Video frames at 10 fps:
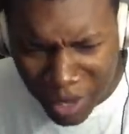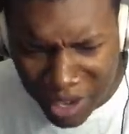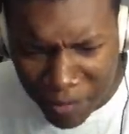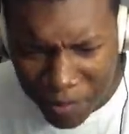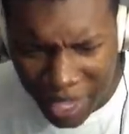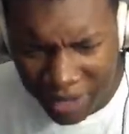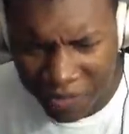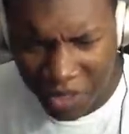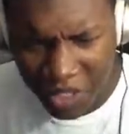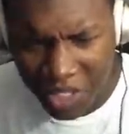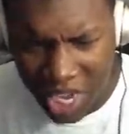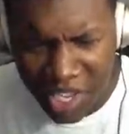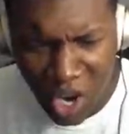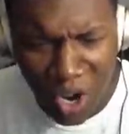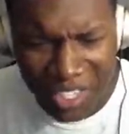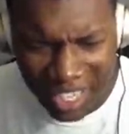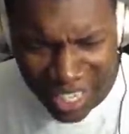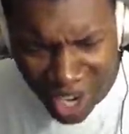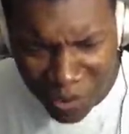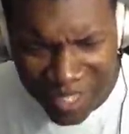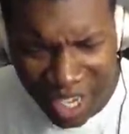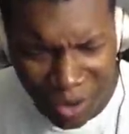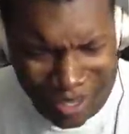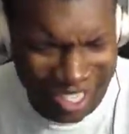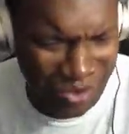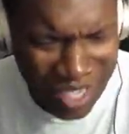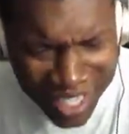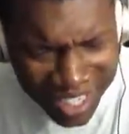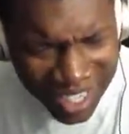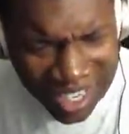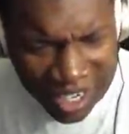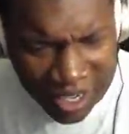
somebody from like 10 yards in? Are we serious?